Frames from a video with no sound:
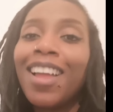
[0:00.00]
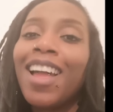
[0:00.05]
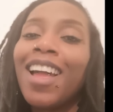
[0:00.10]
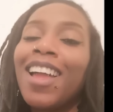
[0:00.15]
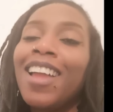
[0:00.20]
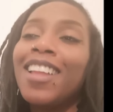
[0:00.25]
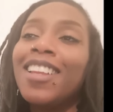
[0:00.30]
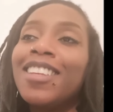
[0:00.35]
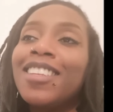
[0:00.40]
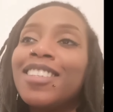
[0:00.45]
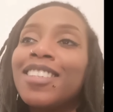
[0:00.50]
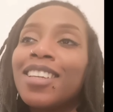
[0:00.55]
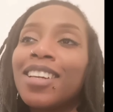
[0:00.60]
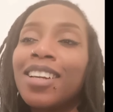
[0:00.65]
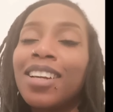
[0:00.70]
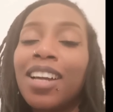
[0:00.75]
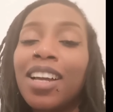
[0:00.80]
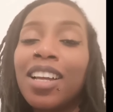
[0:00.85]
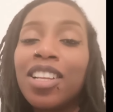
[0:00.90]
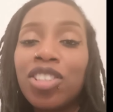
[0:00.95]
And
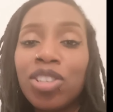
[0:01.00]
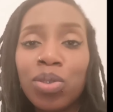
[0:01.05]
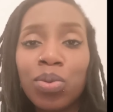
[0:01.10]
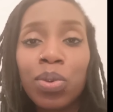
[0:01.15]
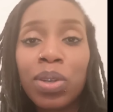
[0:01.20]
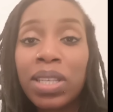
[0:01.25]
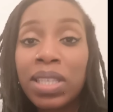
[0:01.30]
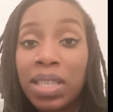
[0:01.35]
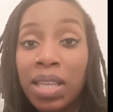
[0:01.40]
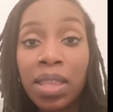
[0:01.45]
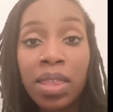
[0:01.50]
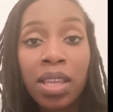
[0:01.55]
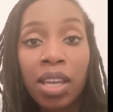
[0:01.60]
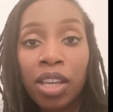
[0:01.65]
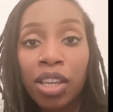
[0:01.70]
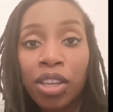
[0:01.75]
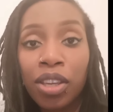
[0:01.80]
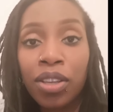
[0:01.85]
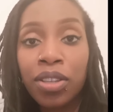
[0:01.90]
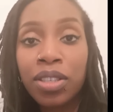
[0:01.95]
I just want to say
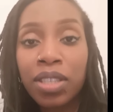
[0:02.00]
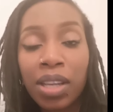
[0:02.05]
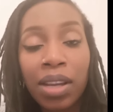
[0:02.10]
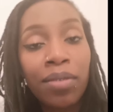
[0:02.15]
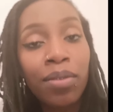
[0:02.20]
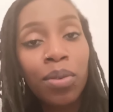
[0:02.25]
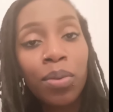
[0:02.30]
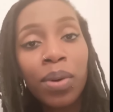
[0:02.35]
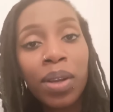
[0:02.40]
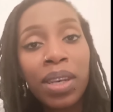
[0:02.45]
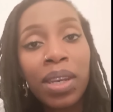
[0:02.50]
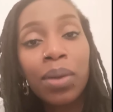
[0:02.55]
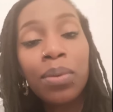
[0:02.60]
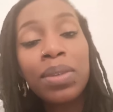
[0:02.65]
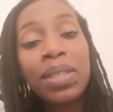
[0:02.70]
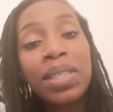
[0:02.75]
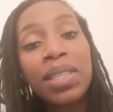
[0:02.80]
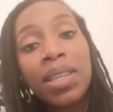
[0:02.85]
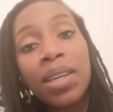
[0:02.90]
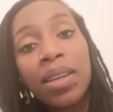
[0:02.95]
thank you to everyone that
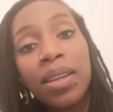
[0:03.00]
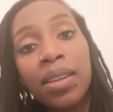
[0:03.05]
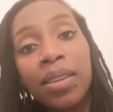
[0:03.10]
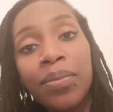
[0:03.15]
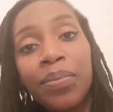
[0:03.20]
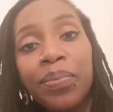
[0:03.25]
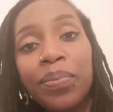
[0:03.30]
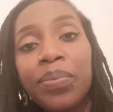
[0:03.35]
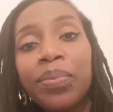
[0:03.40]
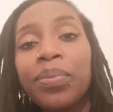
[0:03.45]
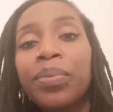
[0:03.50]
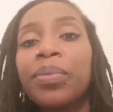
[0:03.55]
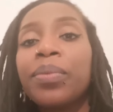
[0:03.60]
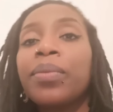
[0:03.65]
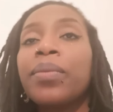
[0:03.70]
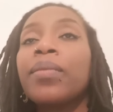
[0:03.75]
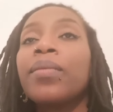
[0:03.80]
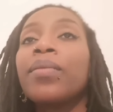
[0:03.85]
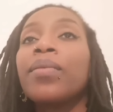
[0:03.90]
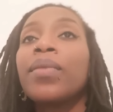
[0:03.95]
was there.
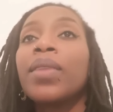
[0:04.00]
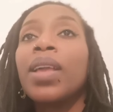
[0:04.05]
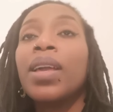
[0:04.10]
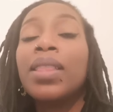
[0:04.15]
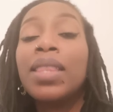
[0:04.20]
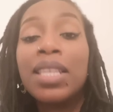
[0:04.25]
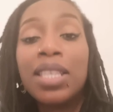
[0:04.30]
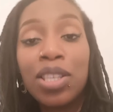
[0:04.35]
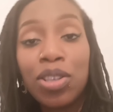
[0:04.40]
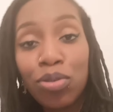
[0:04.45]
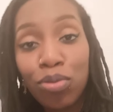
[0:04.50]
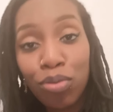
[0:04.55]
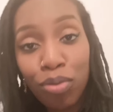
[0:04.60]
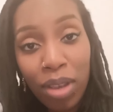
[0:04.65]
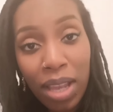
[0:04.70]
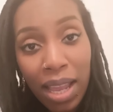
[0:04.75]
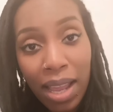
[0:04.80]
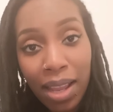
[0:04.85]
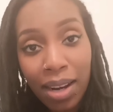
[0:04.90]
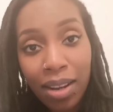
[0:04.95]
This is
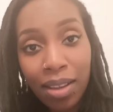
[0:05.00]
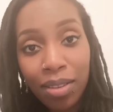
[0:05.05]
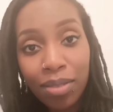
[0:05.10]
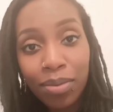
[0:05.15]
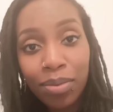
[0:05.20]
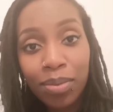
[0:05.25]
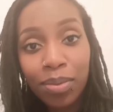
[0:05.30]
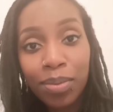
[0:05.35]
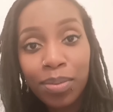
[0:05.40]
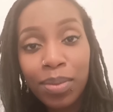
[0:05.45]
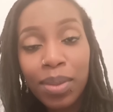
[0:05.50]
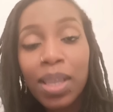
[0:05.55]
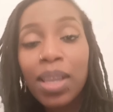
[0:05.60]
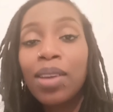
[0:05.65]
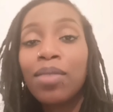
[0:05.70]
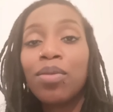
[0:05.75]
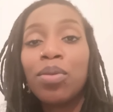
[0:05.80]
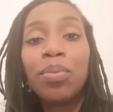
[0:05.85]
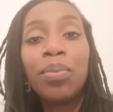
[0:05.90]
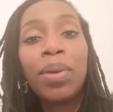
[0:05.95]
Rihanna
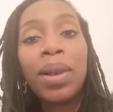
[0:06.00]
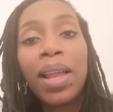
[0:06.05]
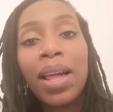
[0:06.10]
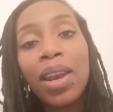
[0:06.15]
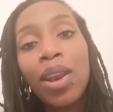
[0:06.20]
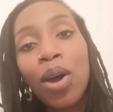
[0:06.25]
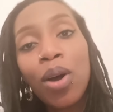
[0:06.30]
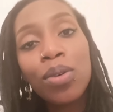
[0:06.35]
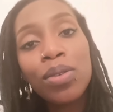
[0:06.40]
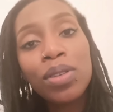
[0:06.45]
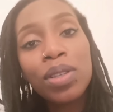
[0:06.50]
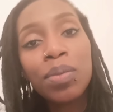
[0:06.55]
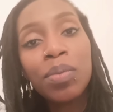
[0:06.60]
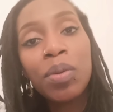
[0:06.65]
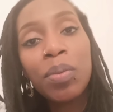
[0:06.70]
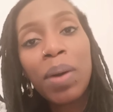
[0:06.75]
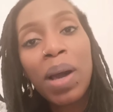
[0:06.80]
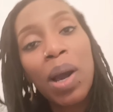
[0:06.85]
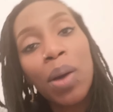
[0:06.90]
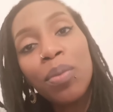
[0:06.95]
from Plan Wholesome
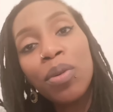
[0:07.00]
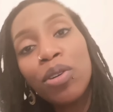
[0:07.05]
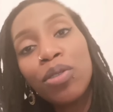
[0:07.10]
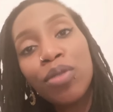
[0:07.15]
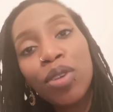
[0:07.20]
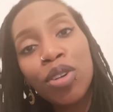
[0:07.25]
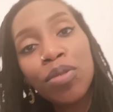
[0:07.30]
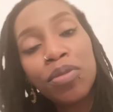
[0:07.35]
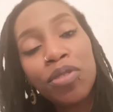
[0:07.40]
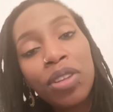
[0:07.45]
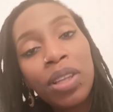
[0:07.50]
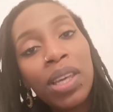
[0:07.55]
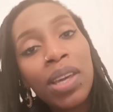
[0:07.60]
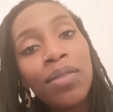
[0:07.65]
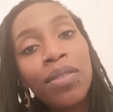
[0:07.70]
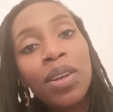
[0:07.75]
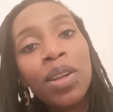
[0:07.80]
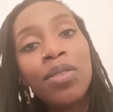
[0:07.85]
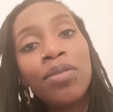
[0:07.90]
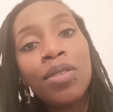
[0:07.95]
Empowerment Group,
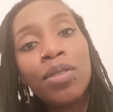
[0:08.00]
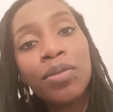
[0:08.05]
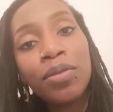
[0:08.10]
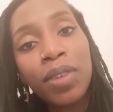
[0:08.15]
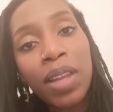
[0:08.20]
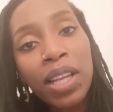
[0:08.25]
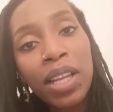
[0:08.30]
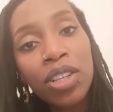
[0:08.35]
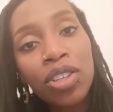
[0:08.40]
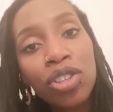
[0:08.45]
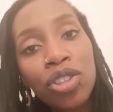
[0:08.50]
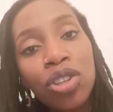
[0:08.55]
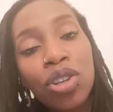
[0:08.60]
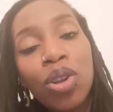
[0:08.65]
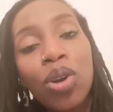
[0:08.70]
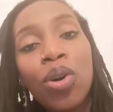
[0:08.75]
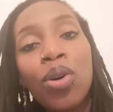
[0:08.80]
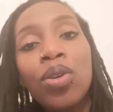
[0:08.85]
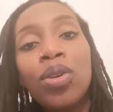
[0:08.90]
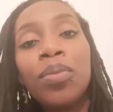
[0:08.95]
giving a
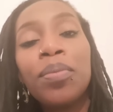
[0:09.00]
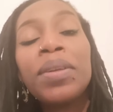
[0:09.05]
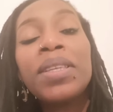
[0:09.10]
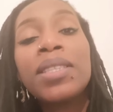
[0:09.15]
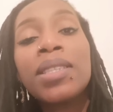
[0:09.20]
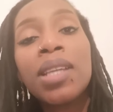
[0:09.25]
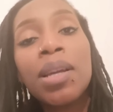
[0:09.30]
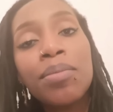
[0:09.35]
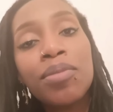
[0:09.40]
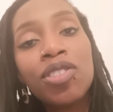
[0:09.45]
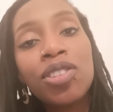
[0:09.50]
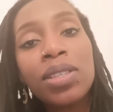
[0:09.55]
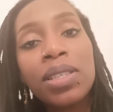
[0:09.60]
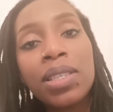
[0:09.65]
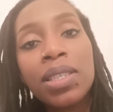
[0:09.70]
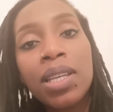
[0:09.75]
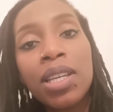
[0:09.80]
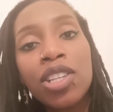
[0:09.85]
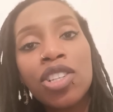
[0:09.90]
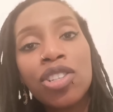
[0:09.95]
reflection on perception
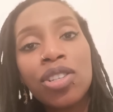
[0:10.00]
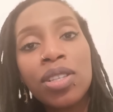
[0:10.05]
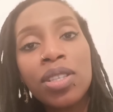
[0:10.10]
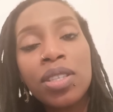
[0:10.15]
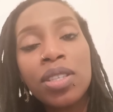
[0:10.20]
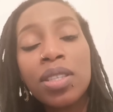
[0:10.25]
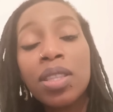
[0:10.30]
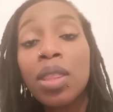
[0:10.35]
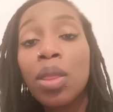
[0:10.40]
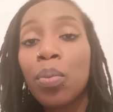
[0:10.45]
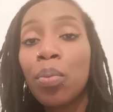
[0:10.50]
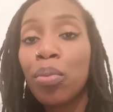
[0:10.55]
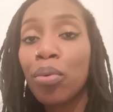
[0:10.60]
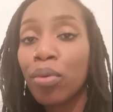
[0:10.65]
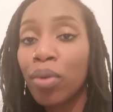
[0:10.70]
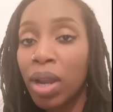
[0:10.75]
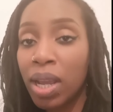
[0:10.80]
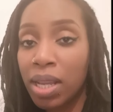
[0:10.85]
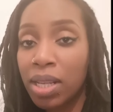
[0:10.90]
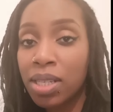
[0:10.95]
sessions, the
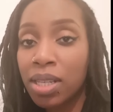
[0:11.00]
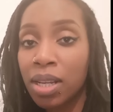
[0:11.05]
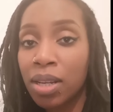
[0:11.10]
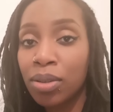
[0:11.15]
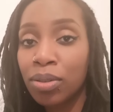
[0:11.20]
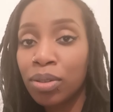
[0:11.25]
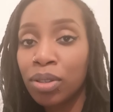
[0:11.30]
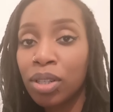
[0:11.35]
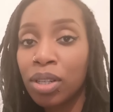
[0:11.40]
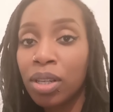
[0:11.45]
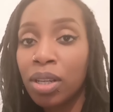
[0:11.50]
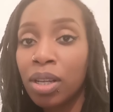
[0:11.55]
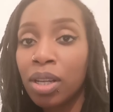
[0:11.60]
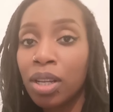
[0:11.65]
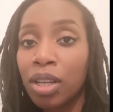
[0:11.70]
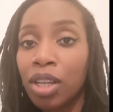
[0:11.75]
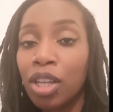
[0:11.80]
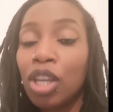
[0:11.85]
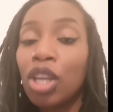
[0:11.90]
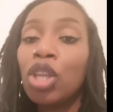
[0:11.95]
breakdown.
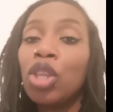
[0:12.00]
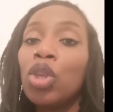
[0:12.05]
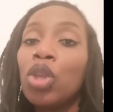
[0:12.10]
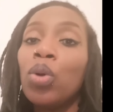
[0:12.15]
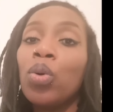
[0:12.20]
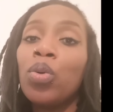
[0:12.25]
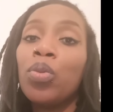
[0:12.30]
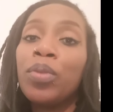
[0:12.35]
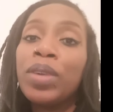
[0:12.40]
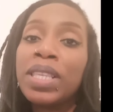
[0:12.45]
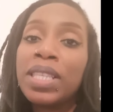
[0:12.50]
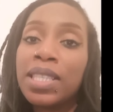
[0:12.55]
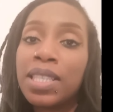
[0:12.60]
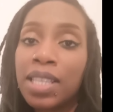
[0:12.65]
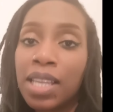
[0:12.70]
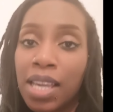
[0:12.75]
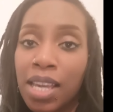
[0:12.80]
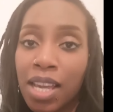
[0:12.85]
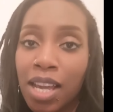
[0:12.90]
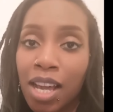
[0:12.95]
You will be
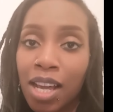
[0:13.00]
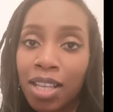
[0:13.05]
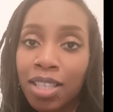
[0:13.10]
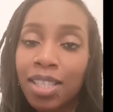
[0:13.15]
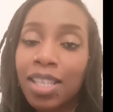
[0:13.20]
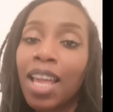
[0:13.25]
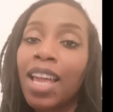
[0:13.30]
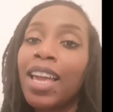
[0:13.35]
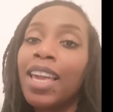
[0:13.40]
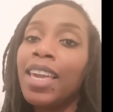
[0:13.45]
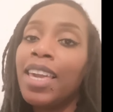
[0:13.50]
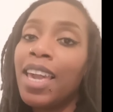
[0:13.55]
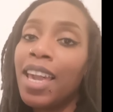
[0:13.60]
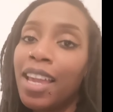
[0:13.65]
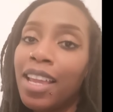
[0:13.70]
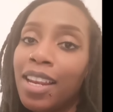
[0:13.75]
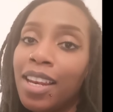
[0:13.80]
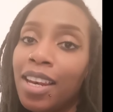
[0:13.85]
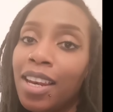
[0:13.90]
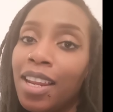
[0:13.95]
seeing us
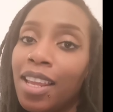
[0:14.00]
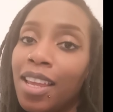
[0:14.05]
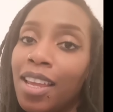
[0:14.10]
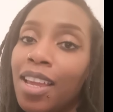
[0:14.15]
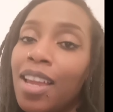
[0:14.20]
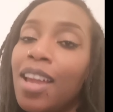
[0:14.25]
again.